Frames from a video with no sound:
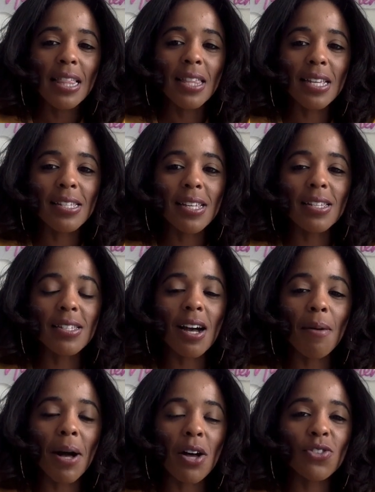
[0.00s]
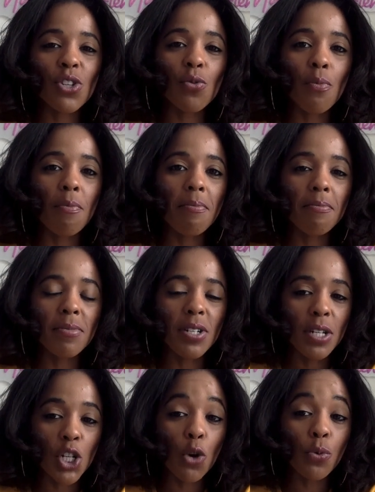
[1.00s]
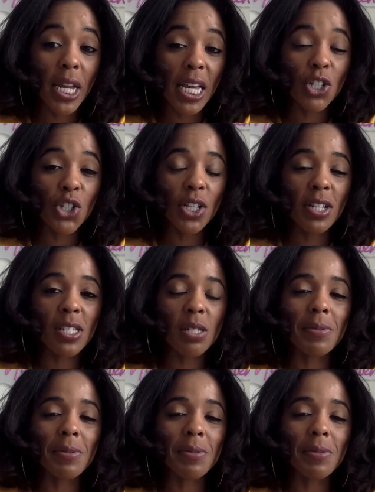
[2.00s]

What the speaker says: This is also donations,